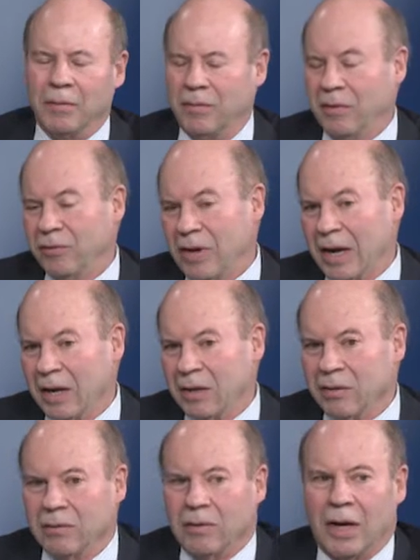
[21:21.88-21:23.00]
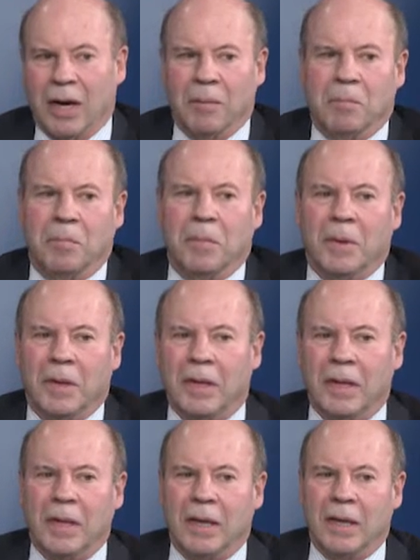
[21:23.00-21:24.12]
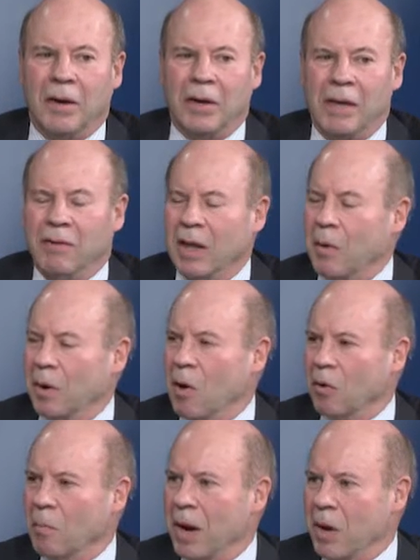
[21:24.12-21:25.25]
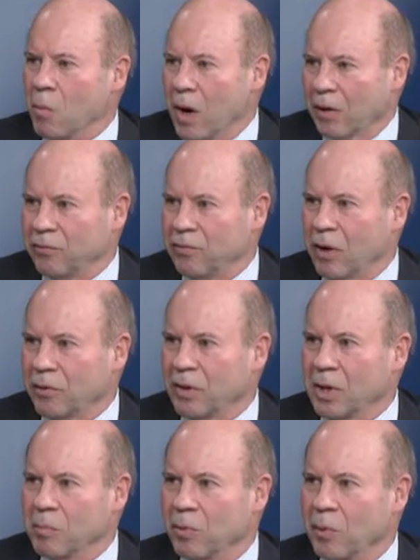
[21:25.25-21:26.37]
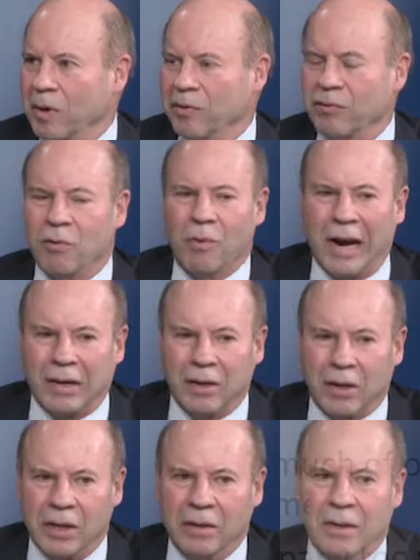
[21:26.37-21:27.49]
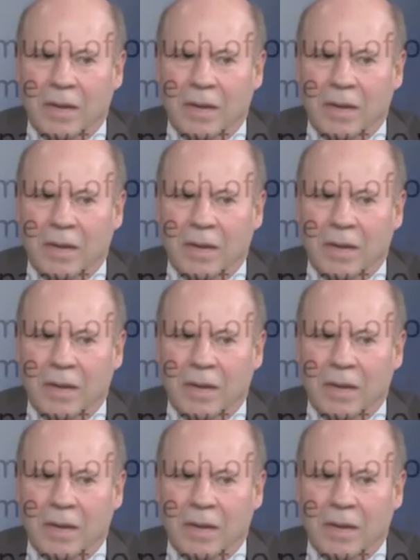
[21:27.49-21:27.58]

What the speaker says: Second, even though an owner might want to sell to the employees directly,